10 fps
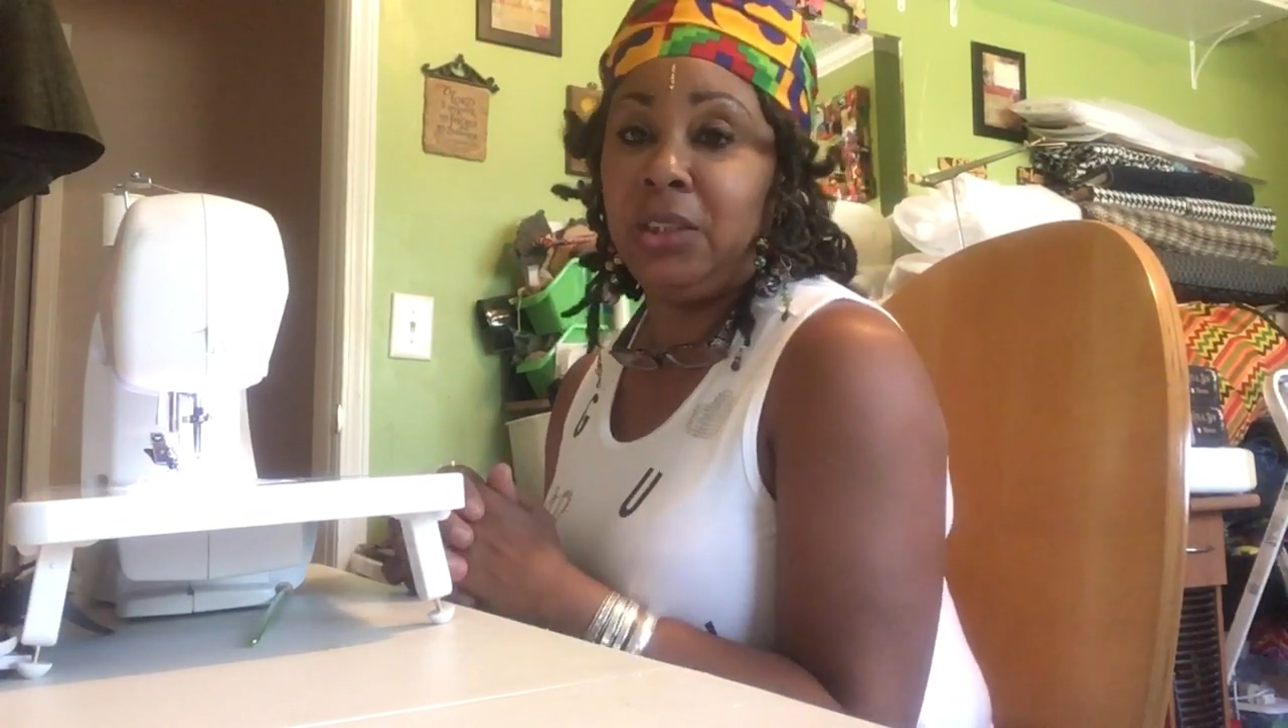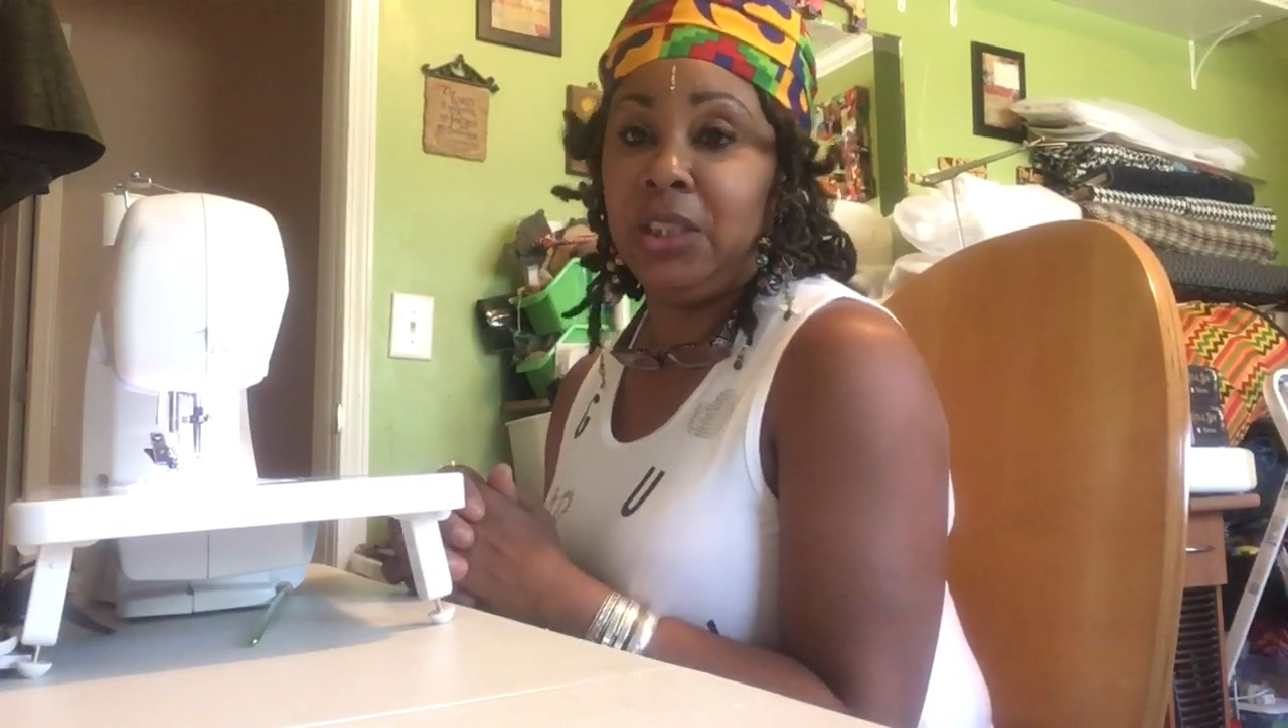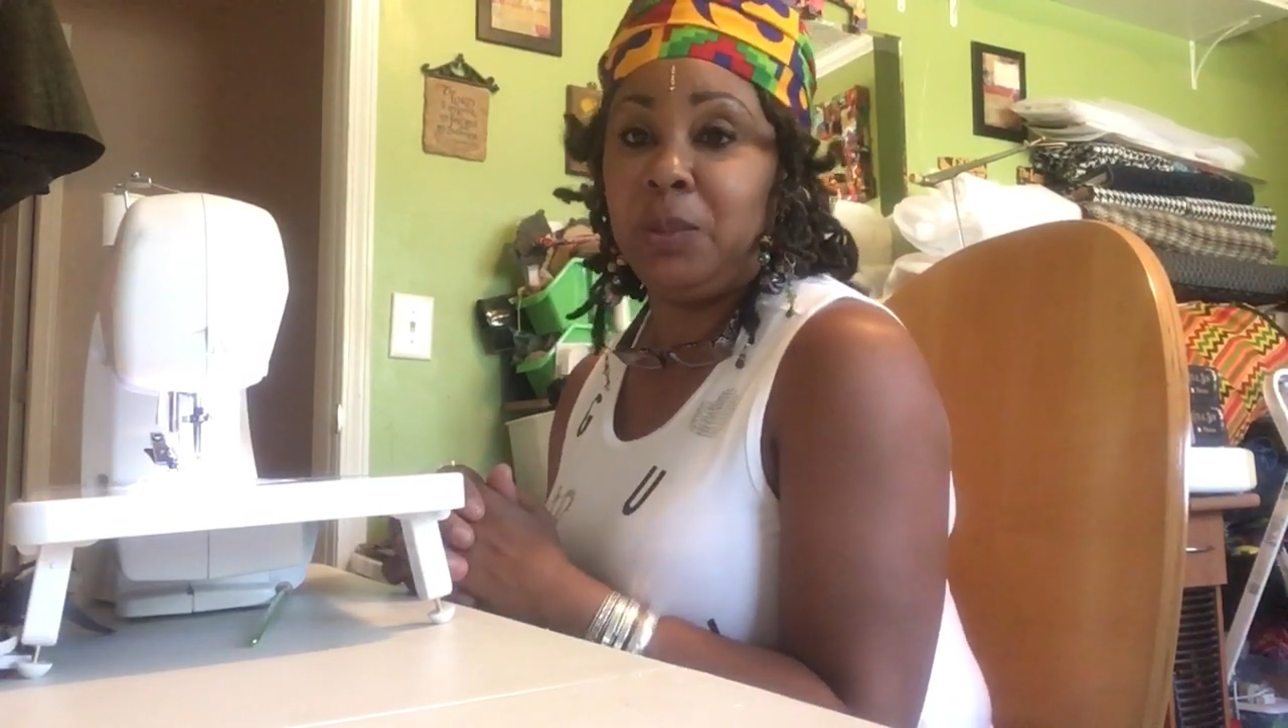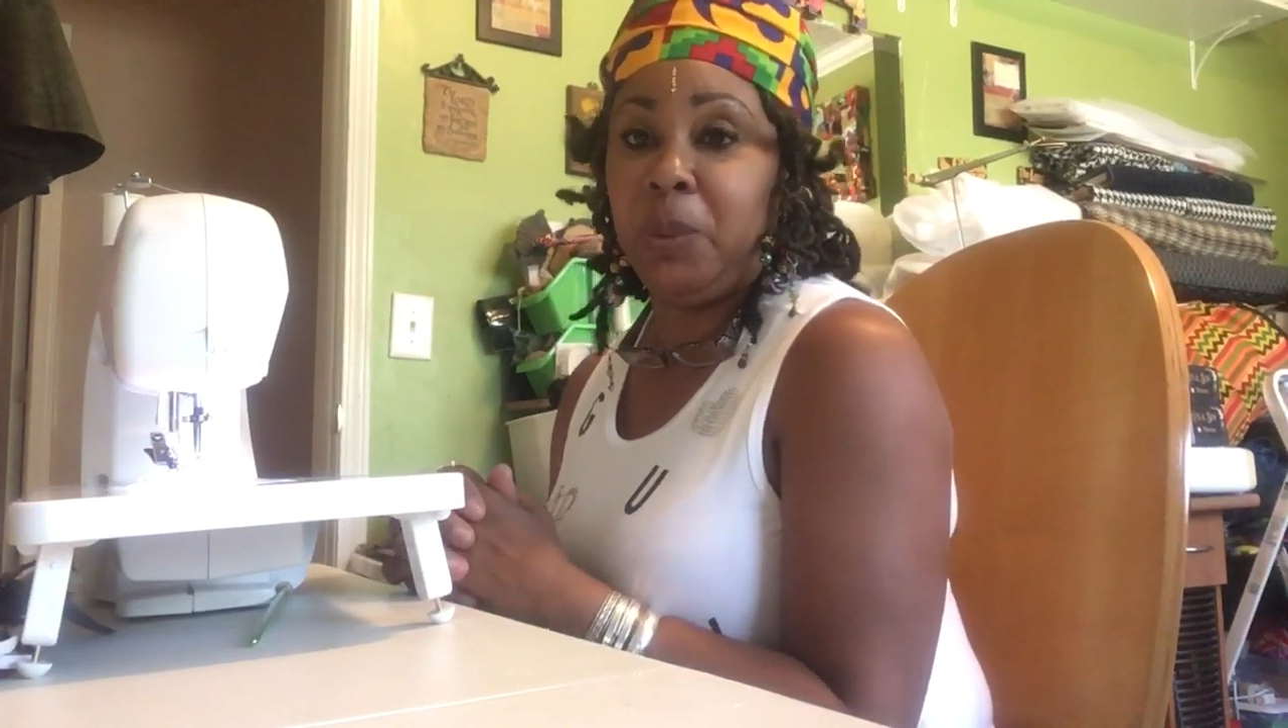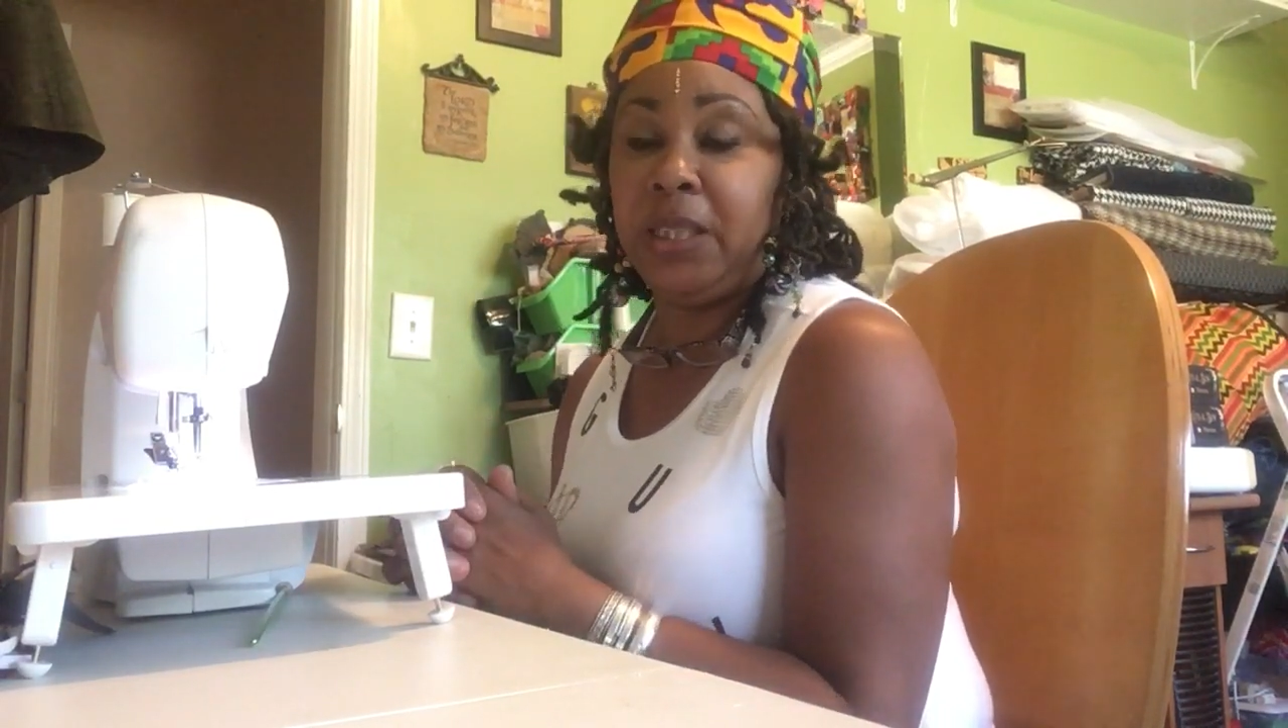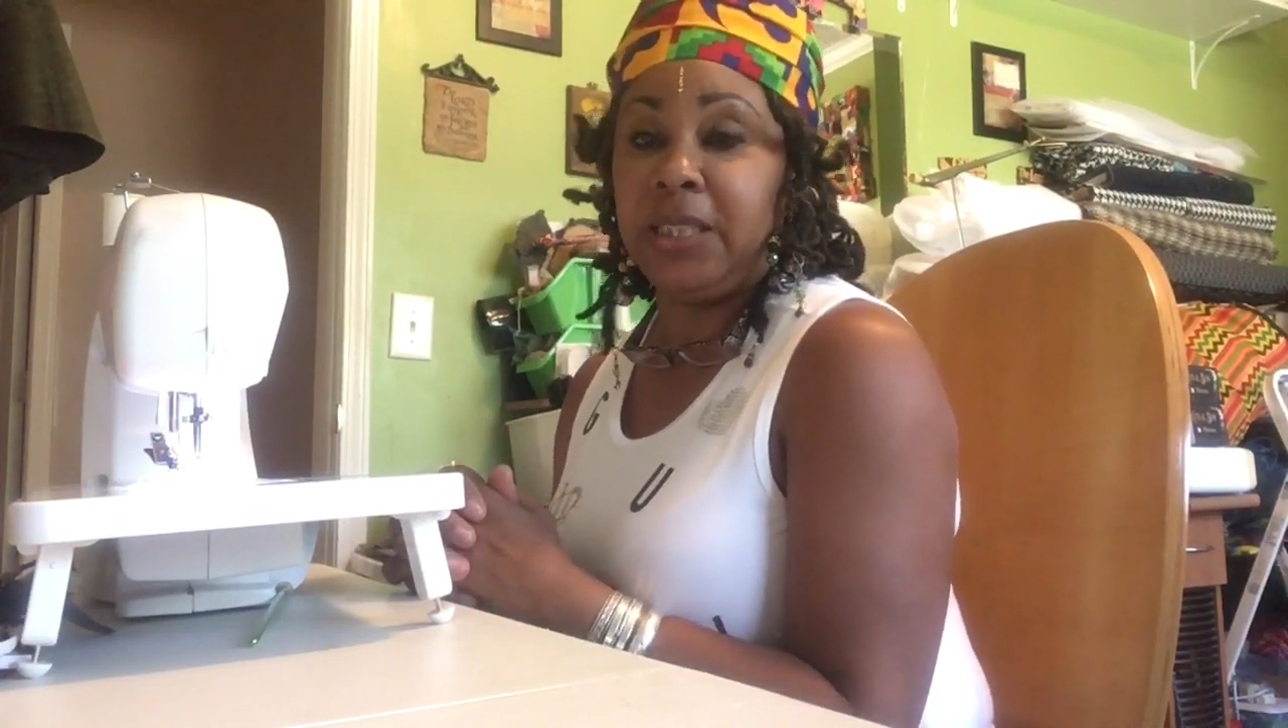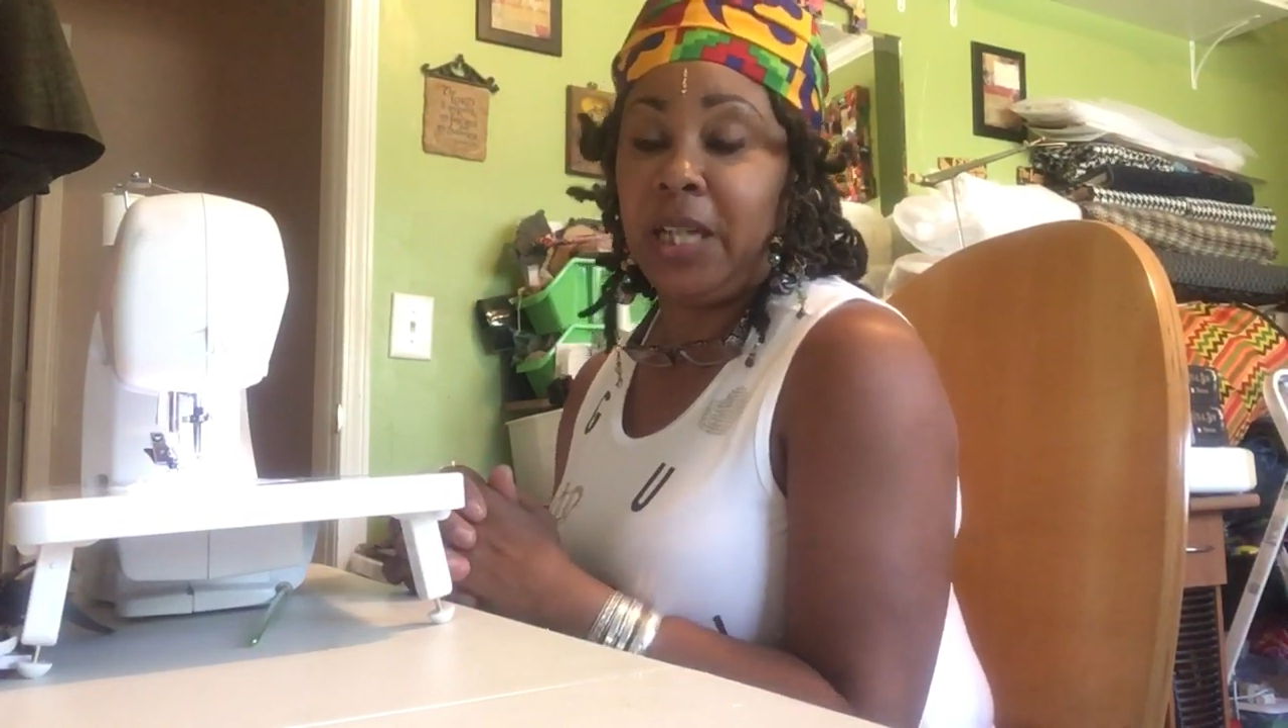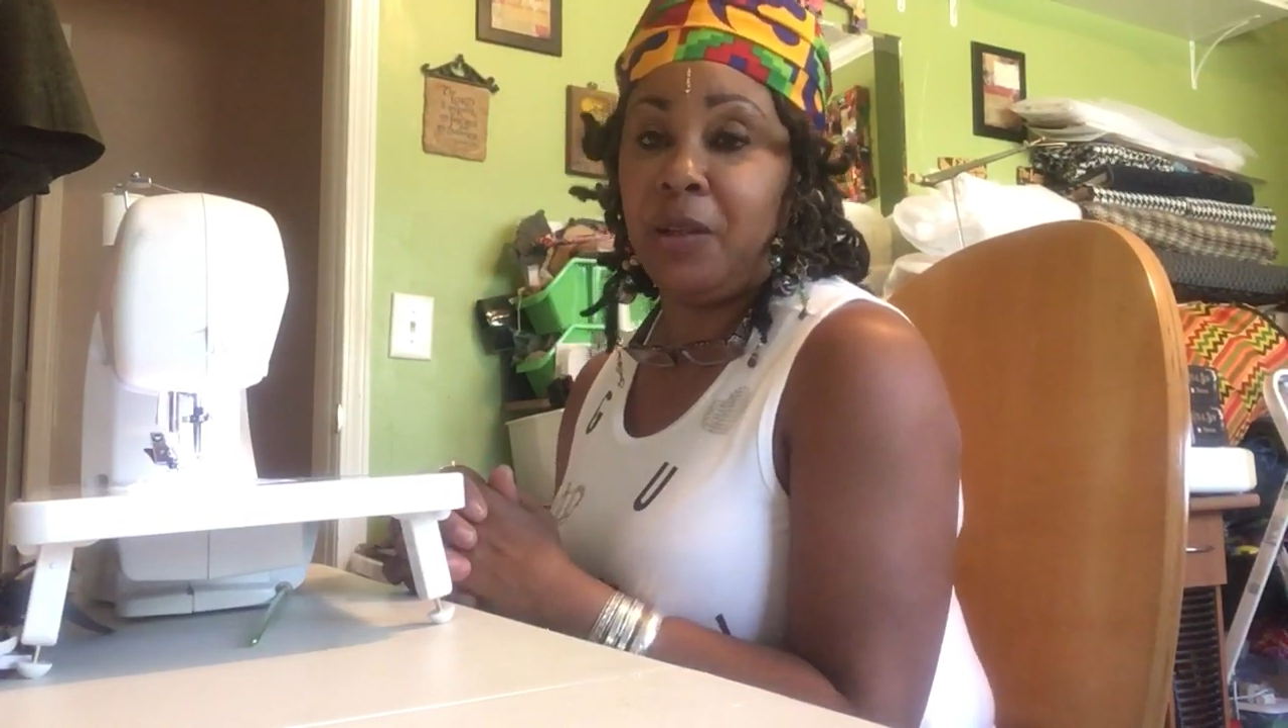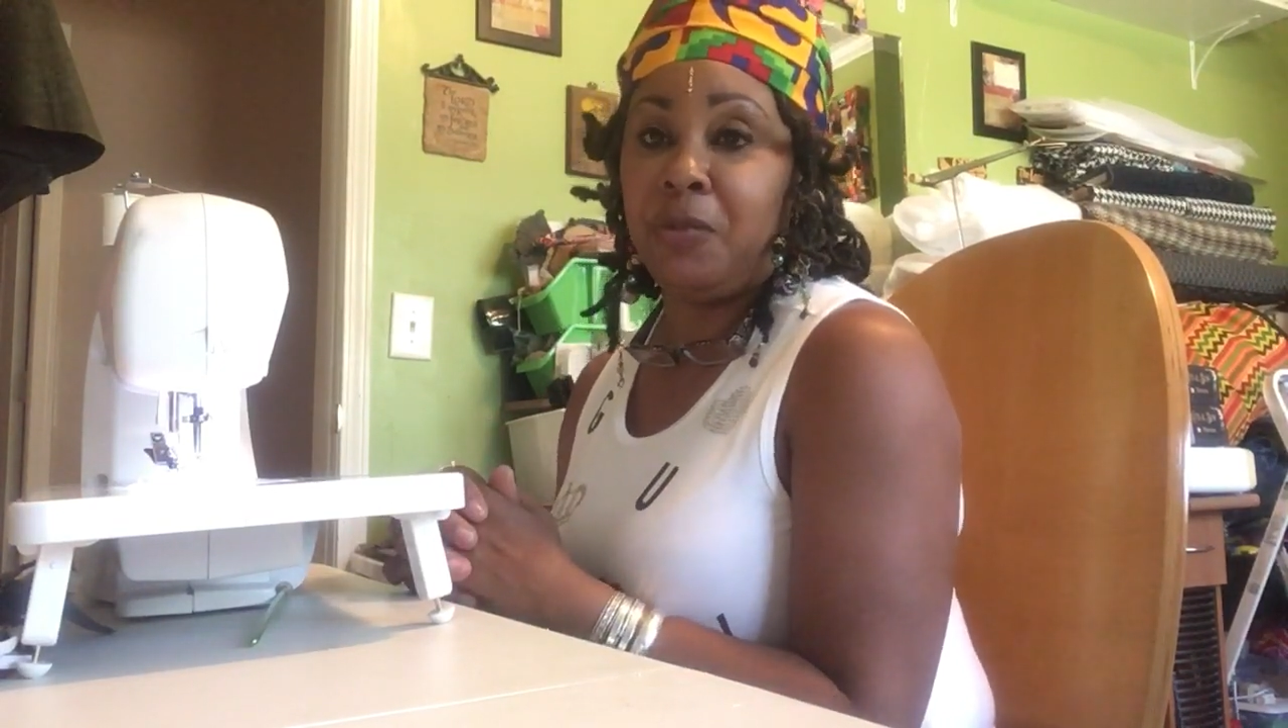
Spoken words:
just be safe,